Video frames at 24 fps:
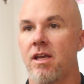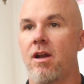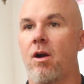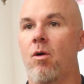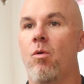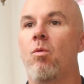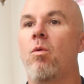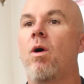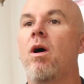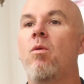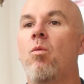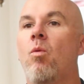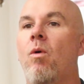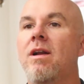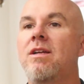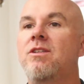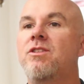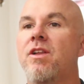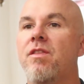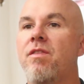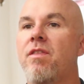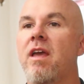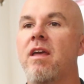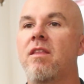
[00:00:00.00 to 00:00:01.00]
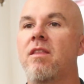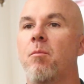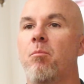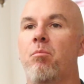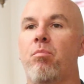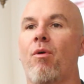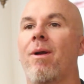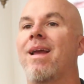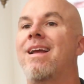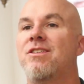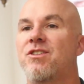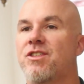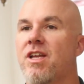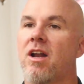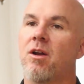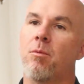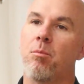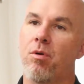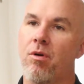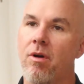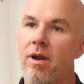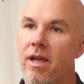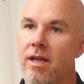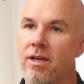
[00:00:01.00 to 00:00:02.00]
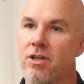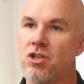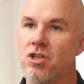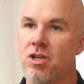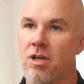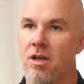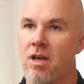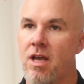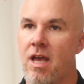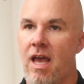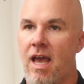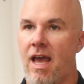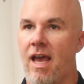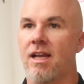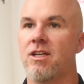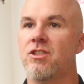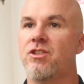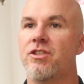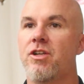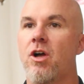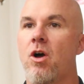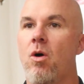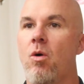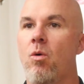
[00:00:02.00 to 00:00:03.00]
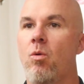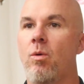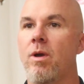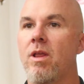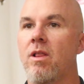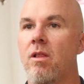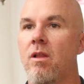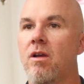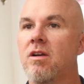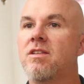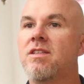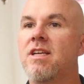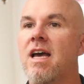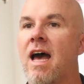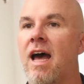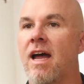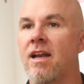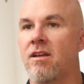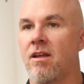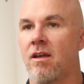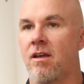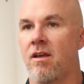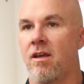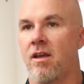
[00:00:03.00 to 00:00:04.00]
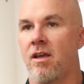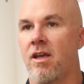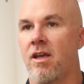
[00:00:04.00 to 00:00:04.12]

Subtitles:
What is the thing that breaks down a bridge? And so we looked at,